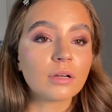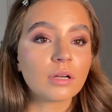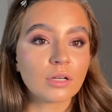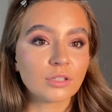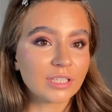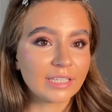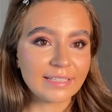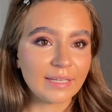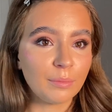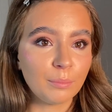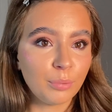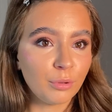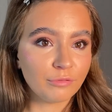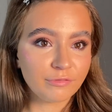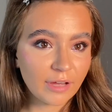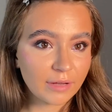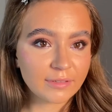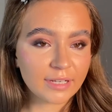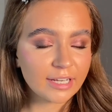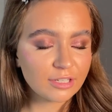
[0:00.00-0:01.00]
because I didn't put
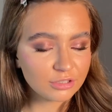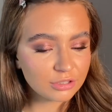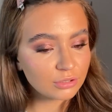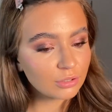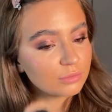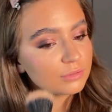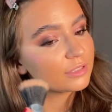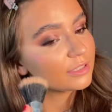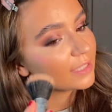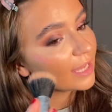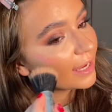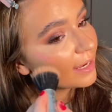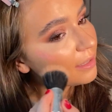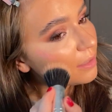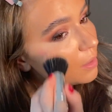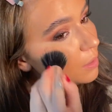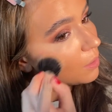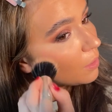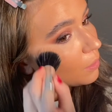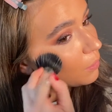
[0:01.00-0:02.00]
foundation on today
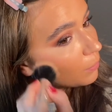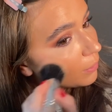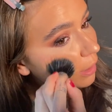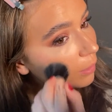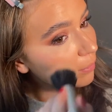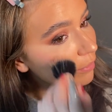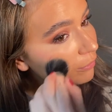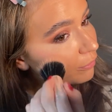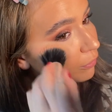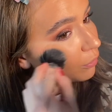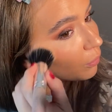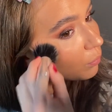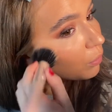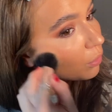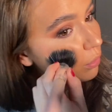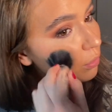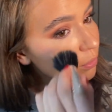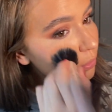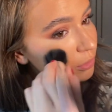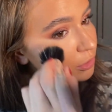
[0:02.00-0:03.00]
when I went for a walk.